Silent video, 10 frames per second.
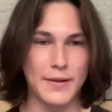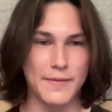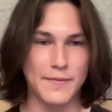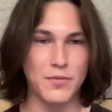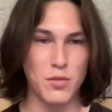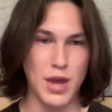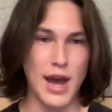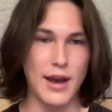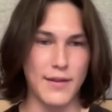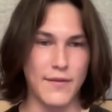
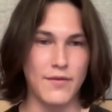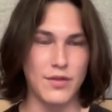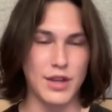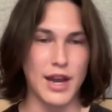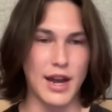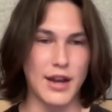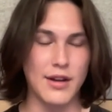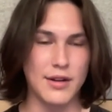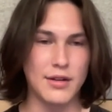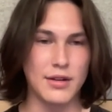
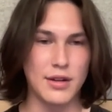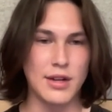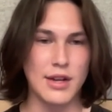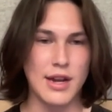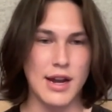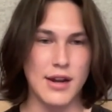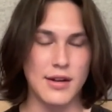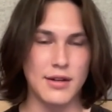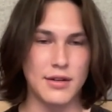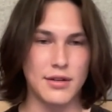
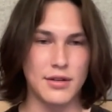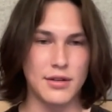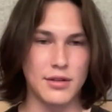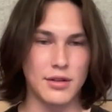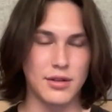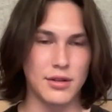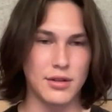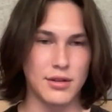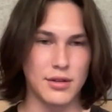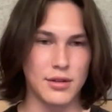
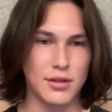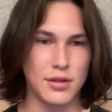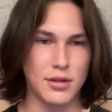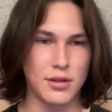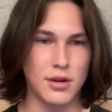(not speaking)